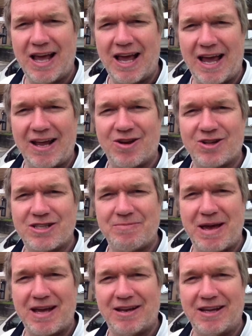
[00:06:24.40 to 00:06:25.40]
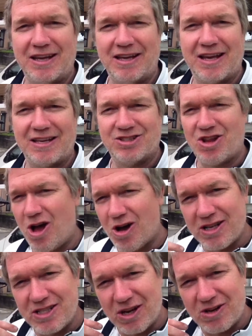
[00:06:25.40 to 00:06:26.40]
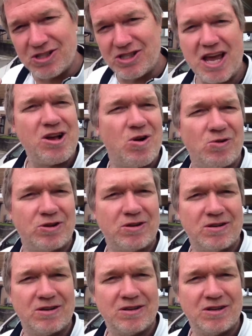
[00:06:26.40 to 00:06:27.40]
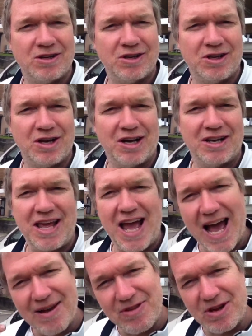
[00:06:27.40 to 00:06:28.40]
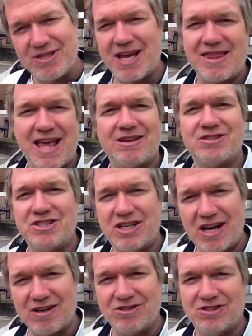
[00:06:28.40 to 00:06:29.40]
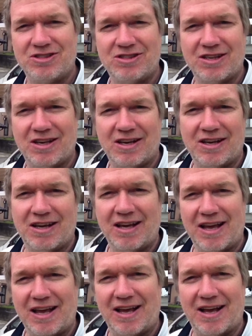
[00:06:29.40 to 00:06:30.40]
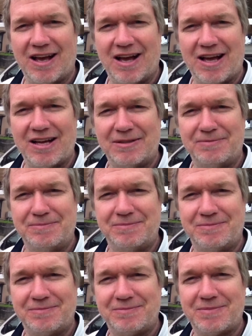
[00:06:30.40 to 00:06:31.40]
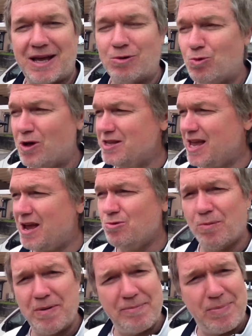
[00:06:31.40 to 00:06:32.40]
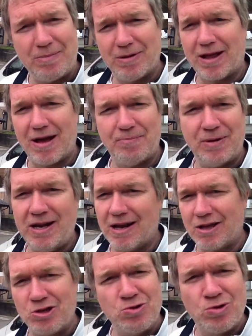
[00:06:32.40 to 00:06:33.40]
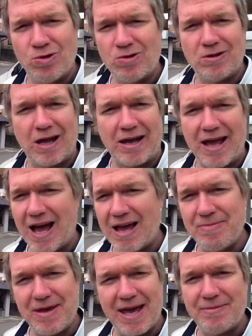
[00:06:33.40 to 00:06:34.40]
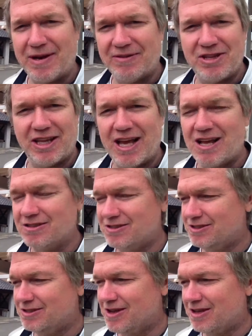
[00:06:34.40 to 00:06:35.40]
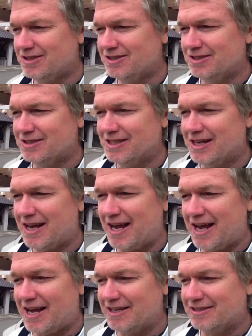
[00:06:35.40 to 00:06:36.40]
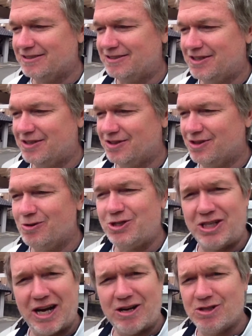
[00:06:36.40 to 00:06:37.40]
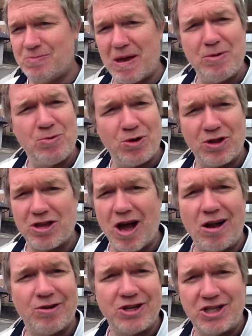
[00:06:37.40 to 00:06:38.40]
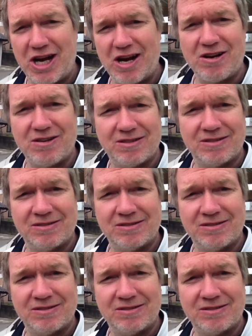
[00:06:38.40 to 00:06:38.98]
And ultimately, as long as they're a stakeholder, they have their 10,000 shares. And one day we'll be a public company like Google, like IBM, and everything else. And those shares may be worth $1 a share.